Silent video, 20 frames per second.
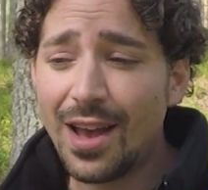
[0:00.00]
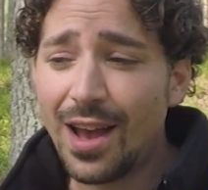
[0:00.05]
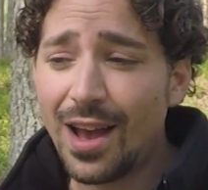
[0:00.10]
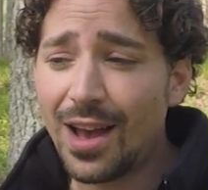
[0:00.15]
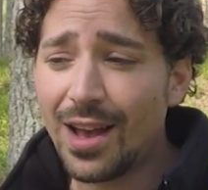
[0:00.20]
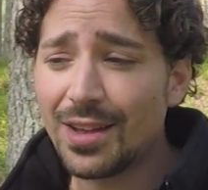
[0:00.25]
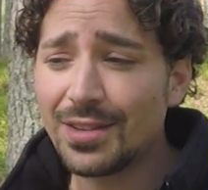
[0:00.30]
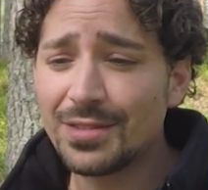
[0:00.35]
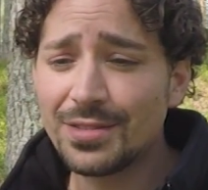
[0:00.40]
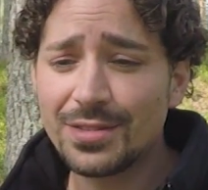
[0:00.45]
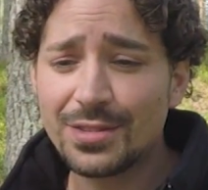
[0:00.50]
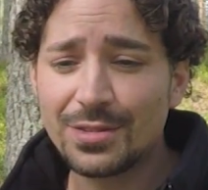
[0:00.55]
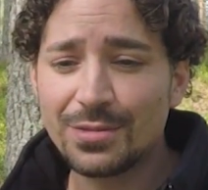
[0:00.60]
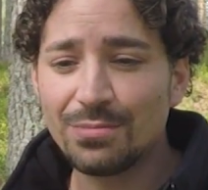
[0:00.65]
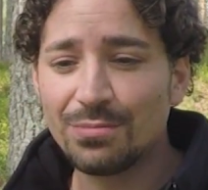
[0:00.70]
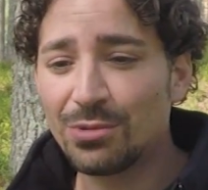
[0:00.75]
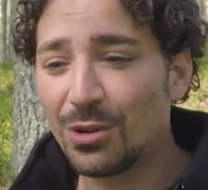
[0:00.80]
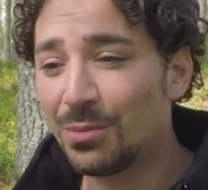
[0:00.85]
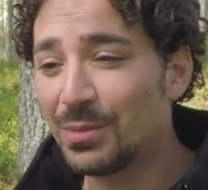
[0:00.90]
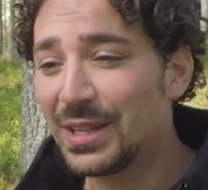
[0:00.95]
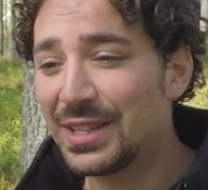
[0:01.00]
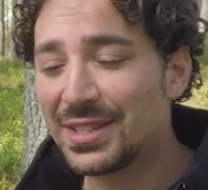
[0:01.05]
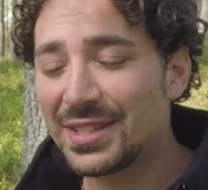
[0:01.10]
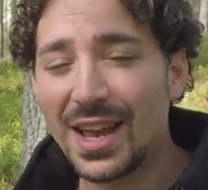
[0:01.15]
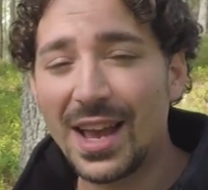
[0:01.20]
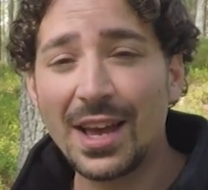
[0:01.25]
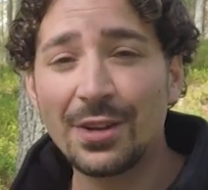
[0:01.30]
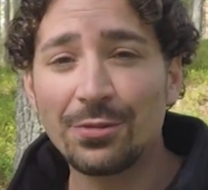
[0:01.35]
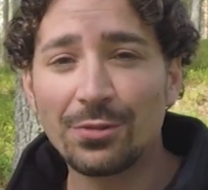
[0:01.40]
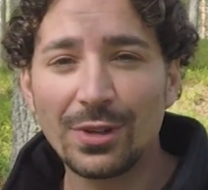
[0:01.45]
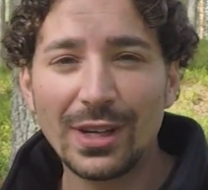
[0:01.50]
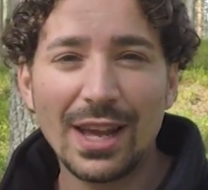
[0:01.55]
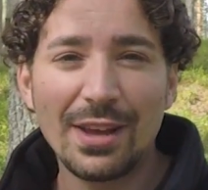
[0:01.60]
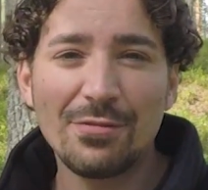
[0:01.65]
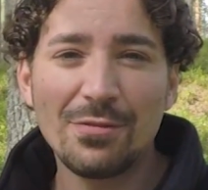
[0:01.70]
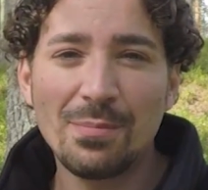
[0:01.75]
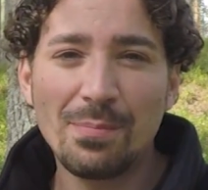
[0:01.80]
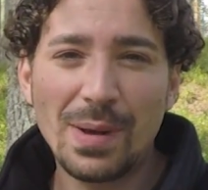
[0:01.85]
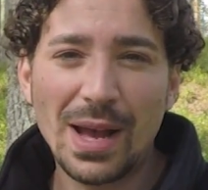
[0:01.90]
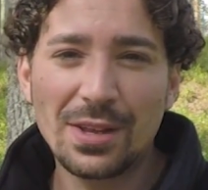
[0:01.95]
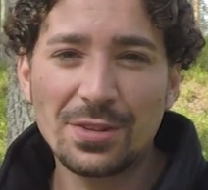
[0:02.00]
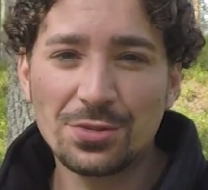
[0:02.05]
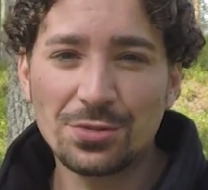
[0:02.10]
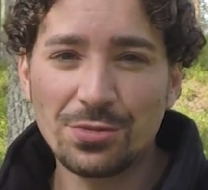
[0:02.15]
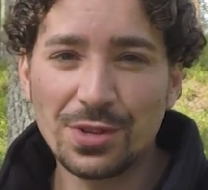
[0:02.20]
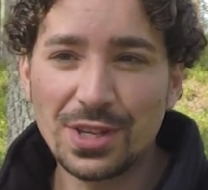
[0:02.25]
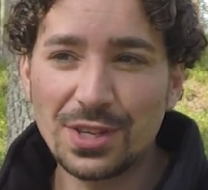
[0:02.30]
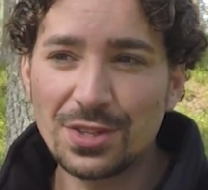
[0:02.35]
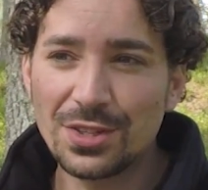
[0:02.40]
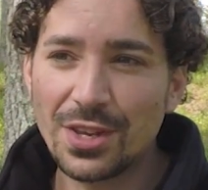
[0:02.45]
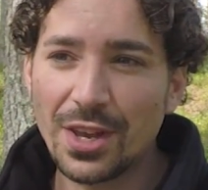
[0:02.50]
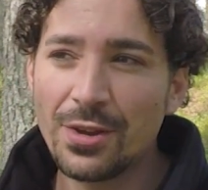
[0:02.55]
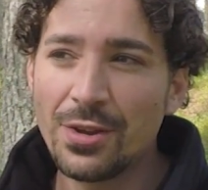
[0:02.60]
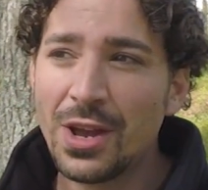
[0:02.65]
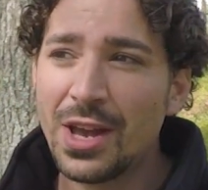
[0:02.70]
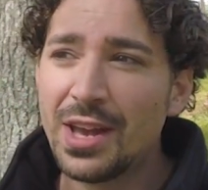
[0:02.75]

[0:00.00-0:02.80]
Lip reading: and probably 10 or 11 batteries, so it